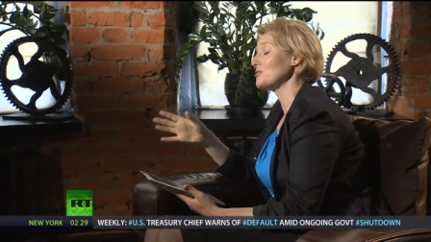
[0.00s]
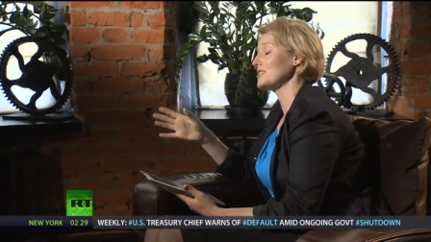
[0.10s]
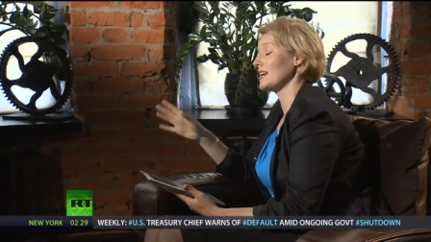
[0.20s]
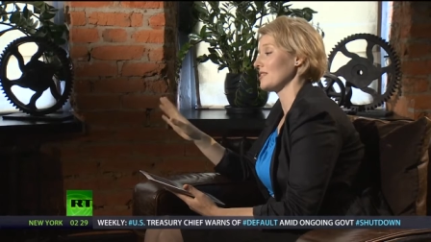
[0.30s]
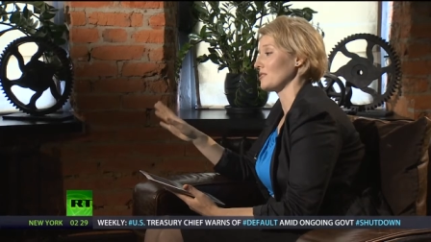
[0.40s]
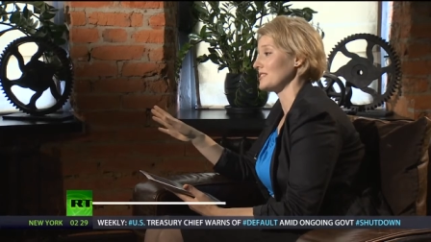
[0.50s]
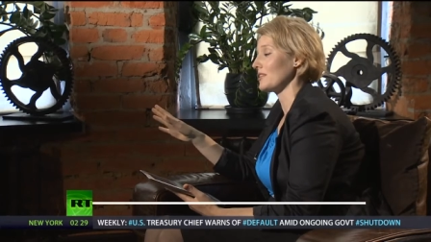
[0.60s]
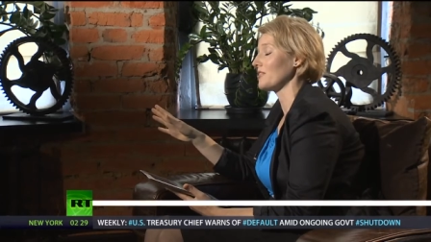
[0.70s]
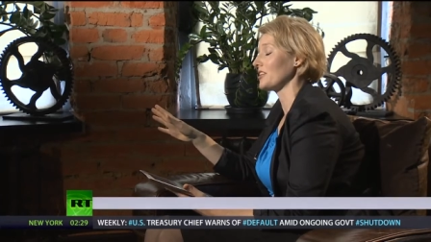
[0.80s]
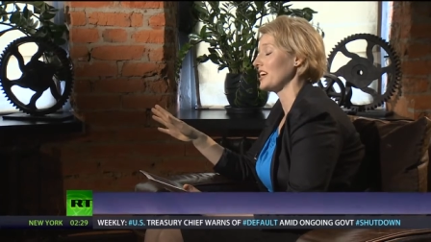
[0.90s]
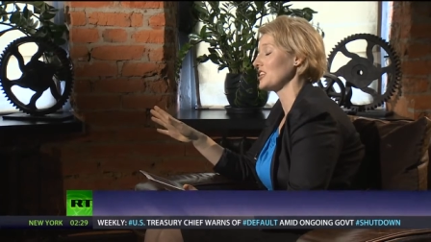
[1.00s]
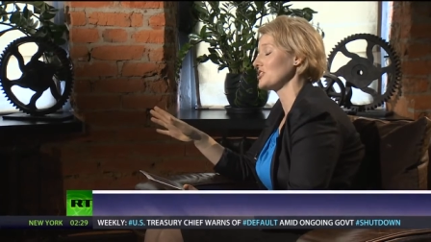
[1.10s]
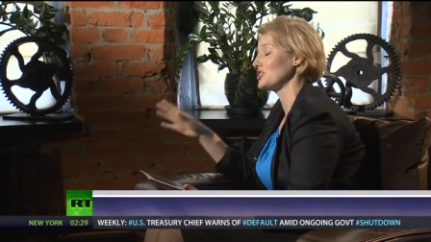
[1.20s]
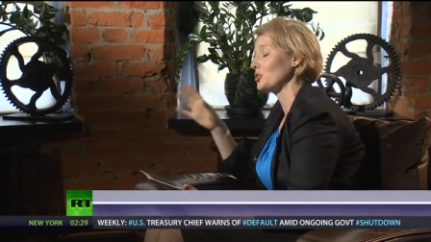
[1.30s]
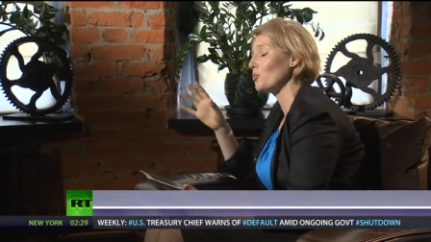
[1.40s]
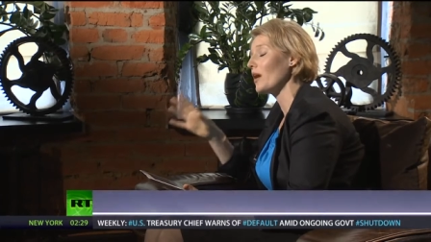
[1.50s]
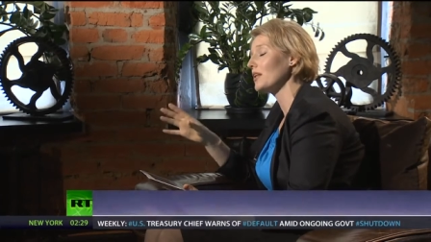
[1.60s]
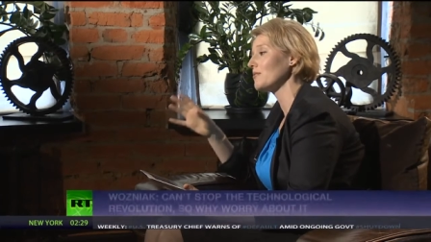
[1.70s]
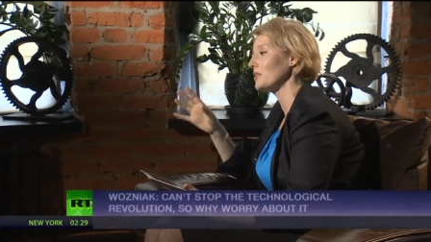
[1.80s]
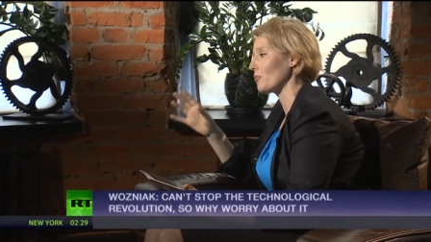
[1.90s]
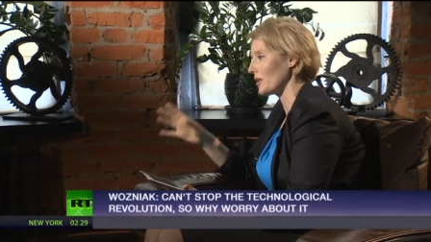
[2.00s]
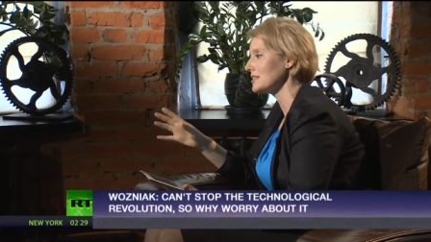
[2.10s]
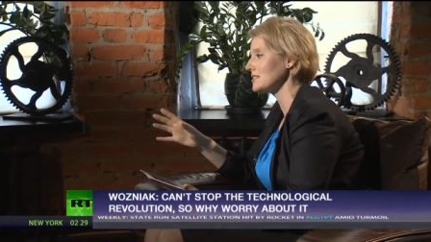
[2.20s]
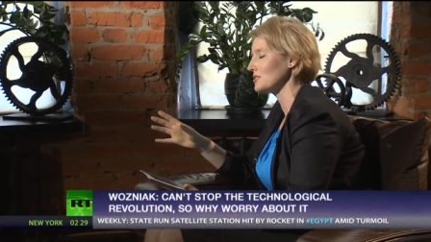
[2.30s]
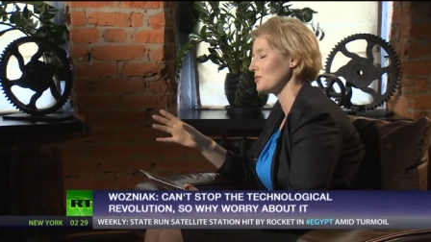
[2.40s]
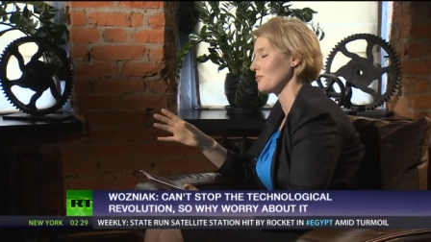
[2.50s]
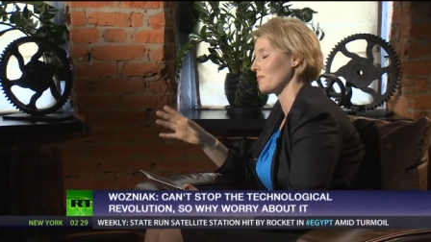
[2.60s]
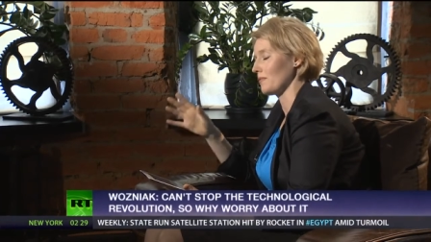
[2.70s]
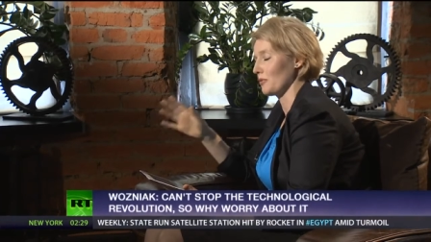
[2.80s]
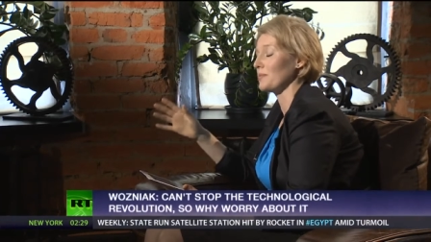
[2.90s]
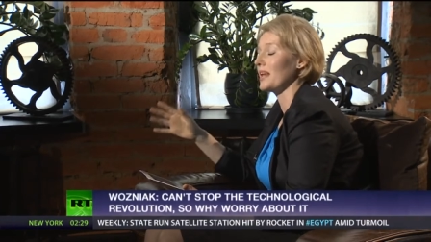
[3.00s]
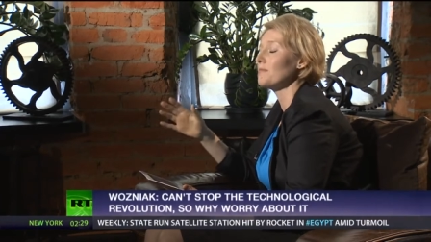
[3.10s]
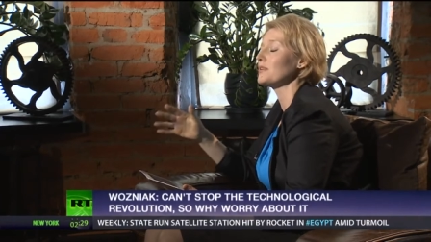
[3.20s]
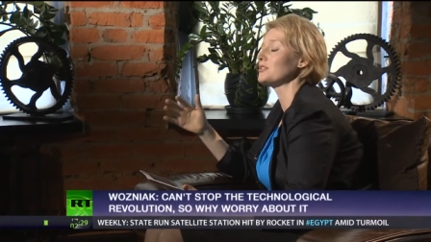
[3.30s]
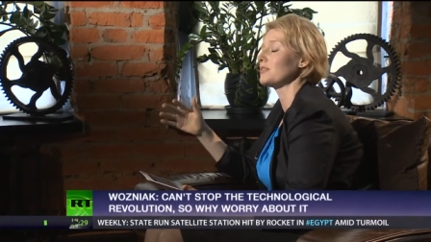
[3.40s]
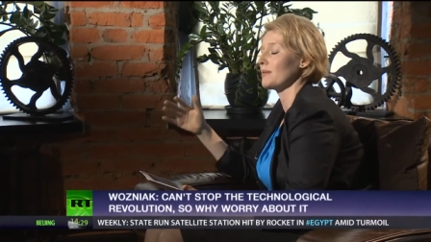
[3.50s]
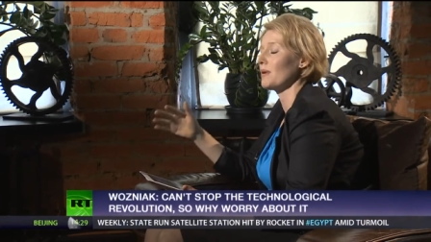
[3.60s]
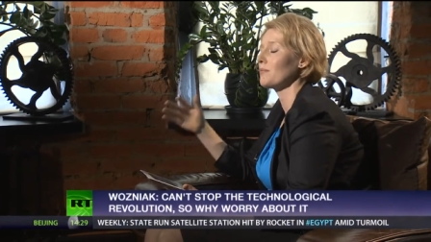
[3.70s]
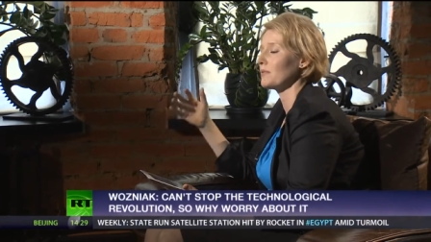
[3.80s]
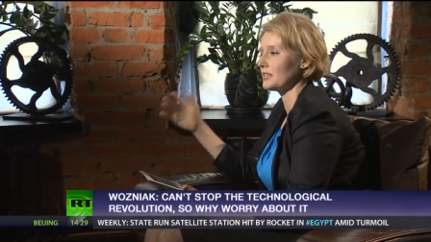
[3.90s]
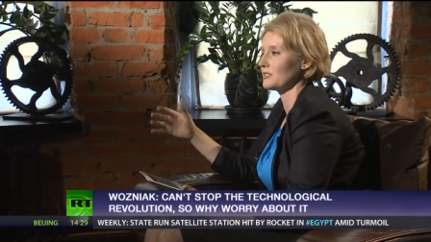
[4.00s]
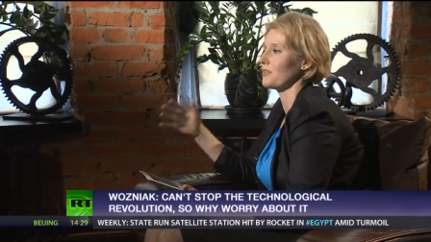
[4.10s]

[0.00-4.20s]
you said on several occasions that one of the reasons you've been able to come up with this